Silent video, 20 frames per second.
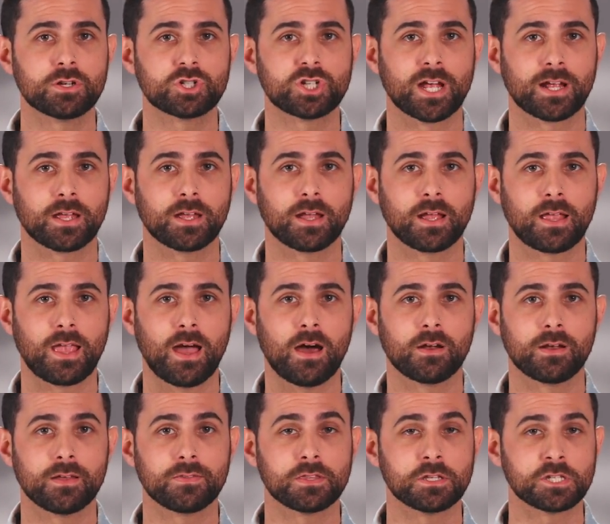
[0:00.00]
checking
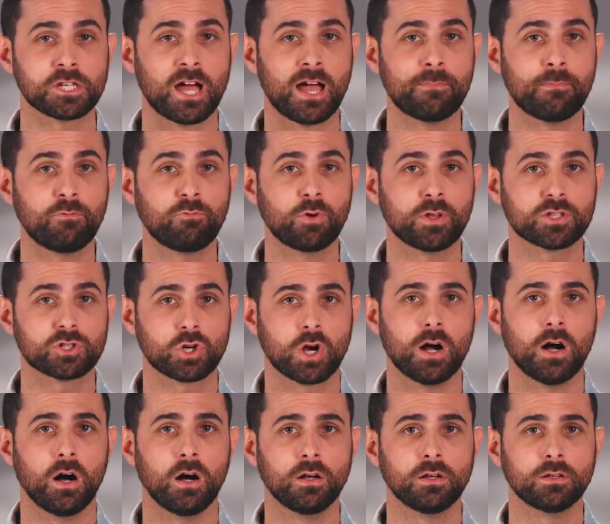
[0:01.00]
account at the time of
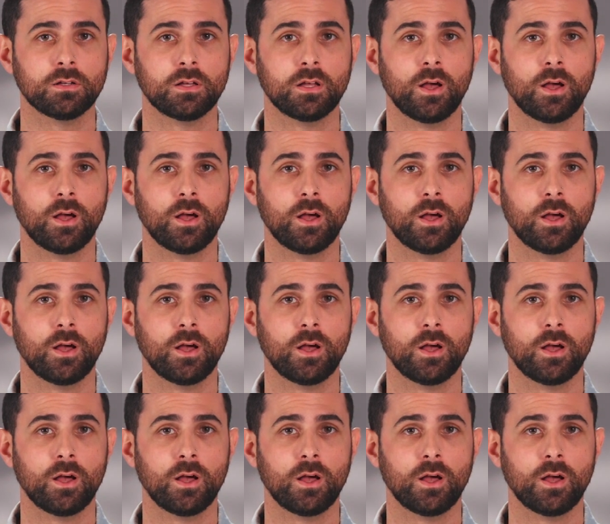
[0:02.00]
withdrawal,